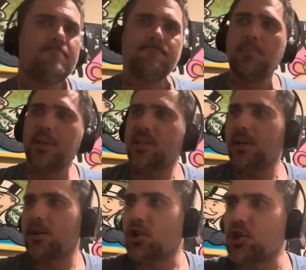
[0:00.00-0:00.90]

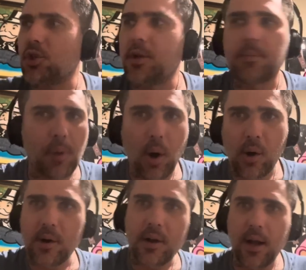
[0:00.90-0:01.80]
misunderstood
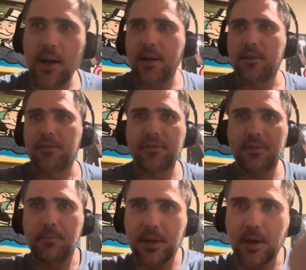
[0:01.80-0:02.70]
part of
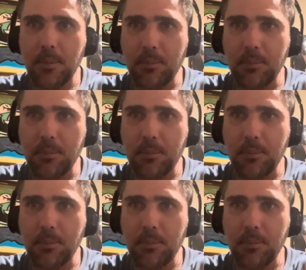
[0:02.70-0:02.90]
being on